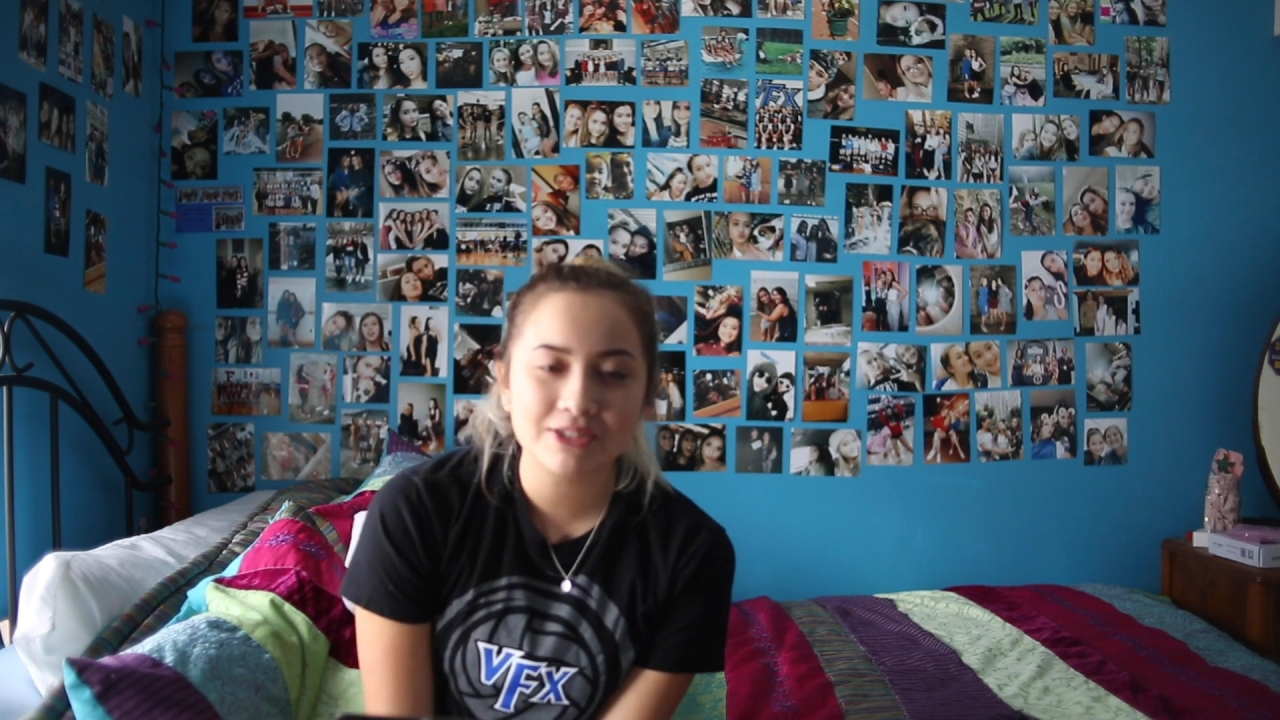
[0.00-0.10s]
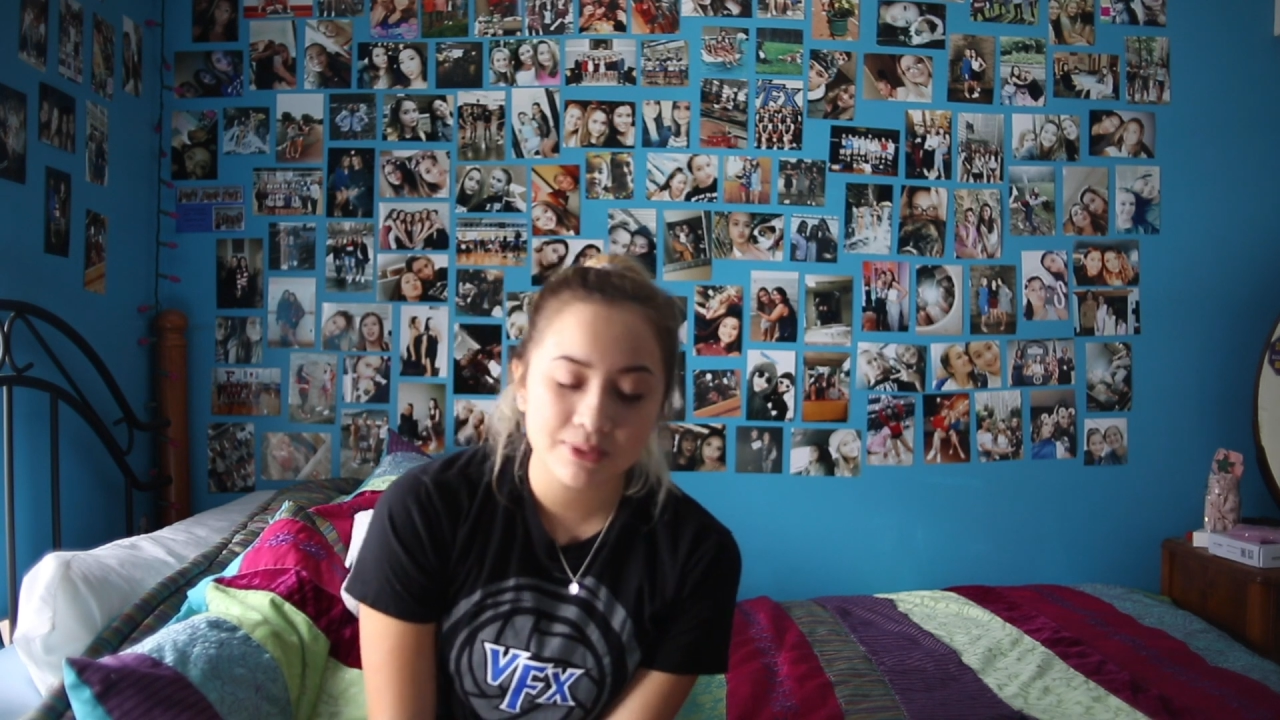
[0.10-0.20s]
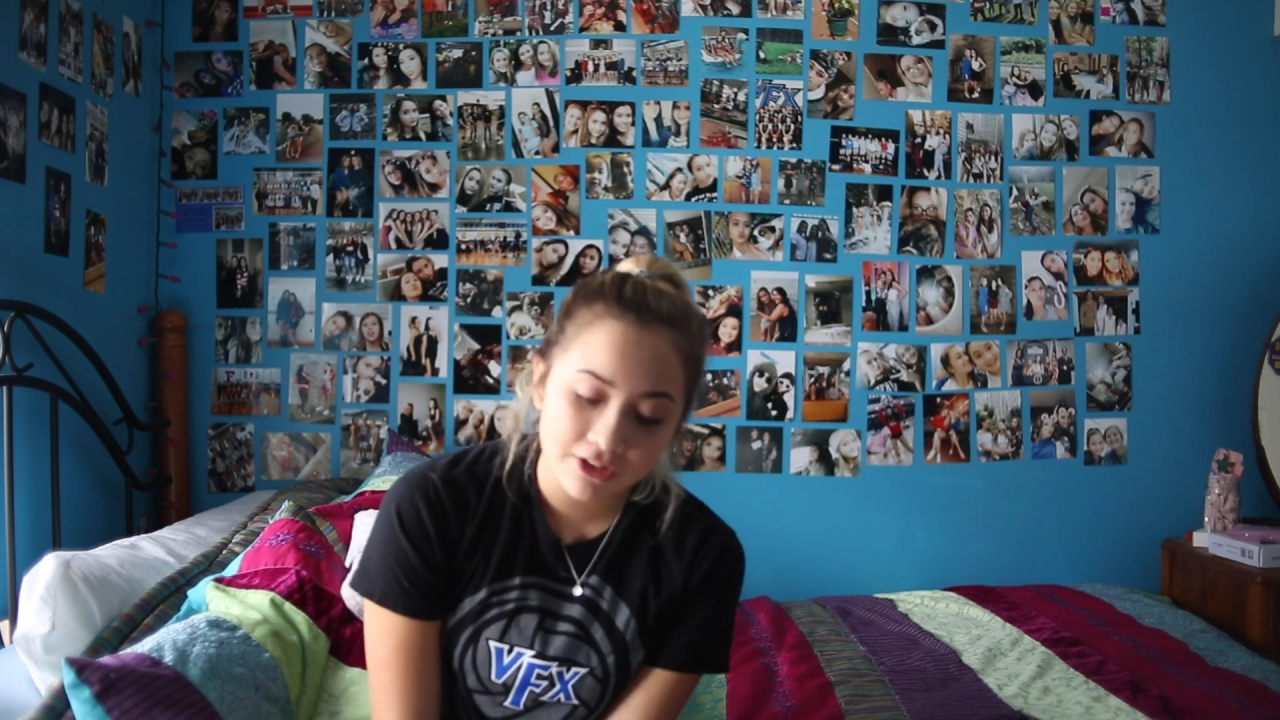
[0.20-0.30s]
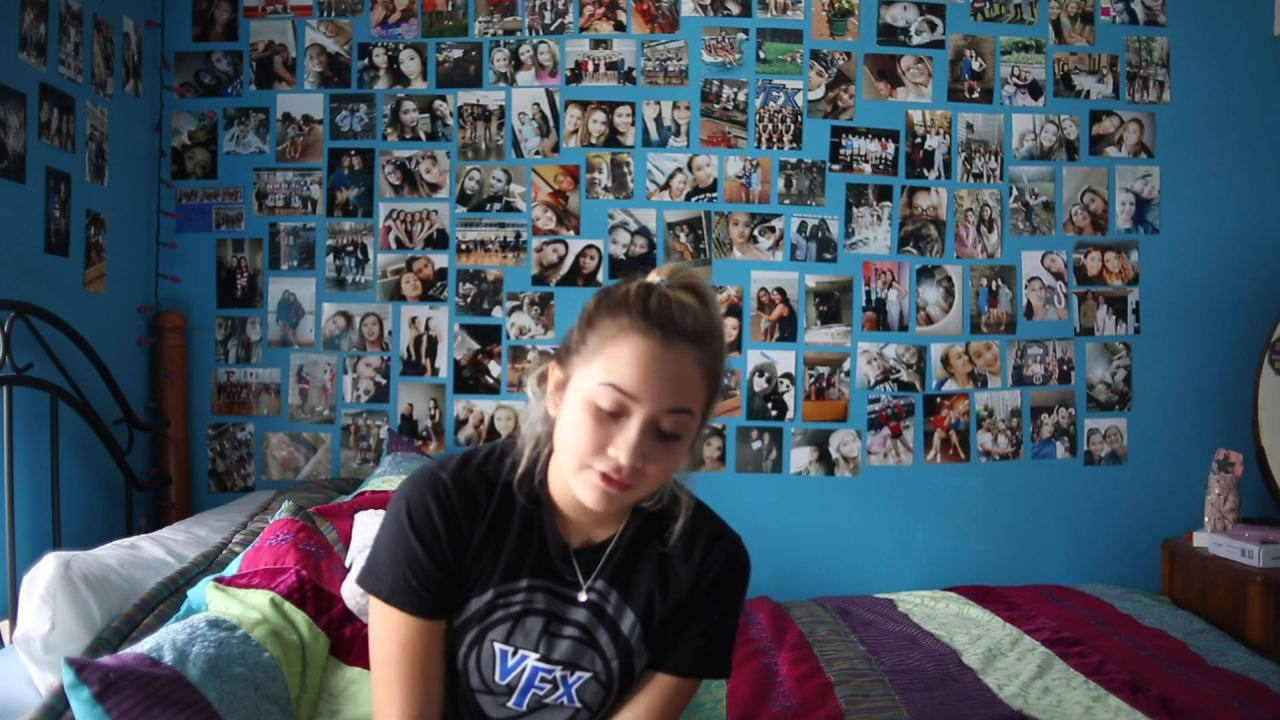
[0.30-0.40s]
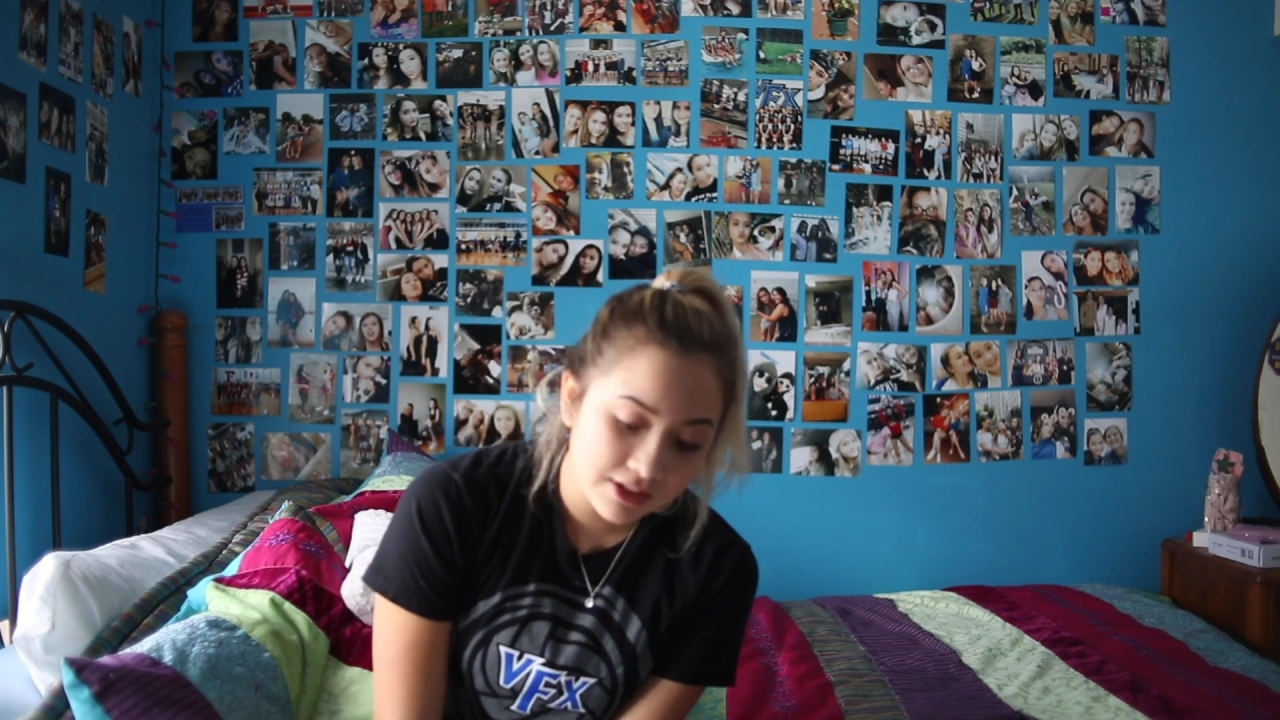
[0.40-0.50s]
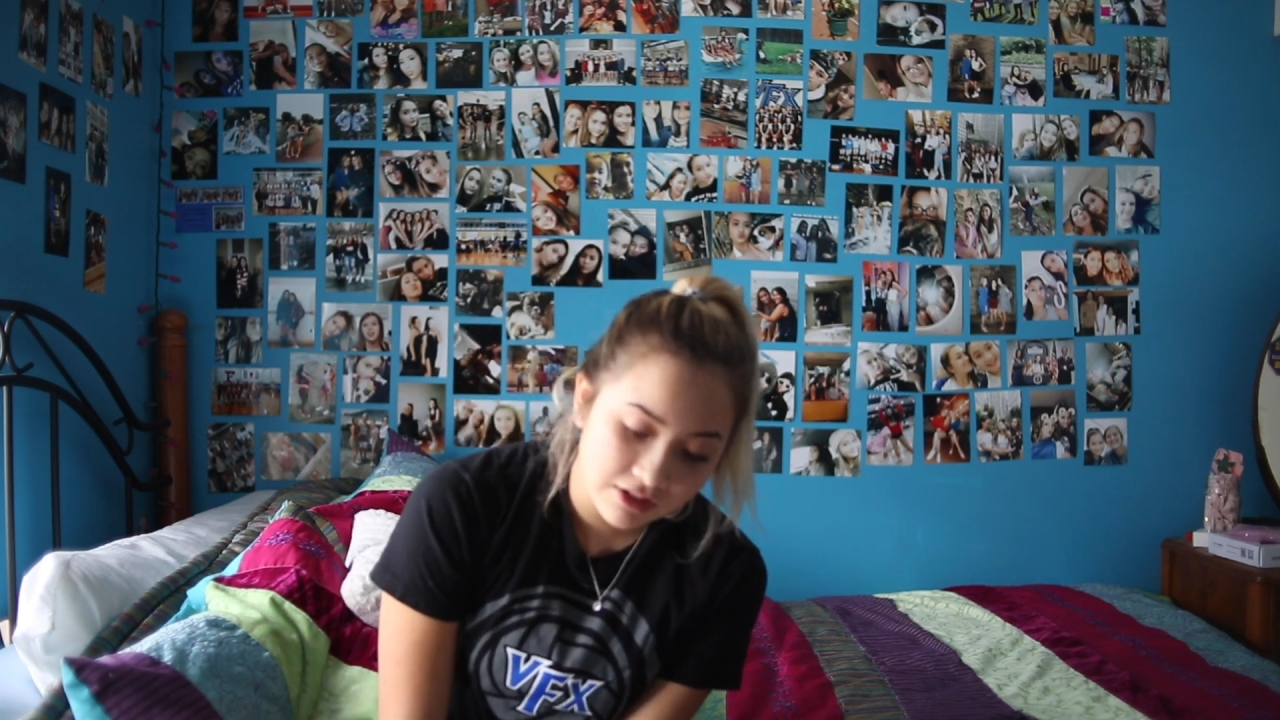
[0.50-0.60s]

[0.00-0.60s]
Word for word: that's what I love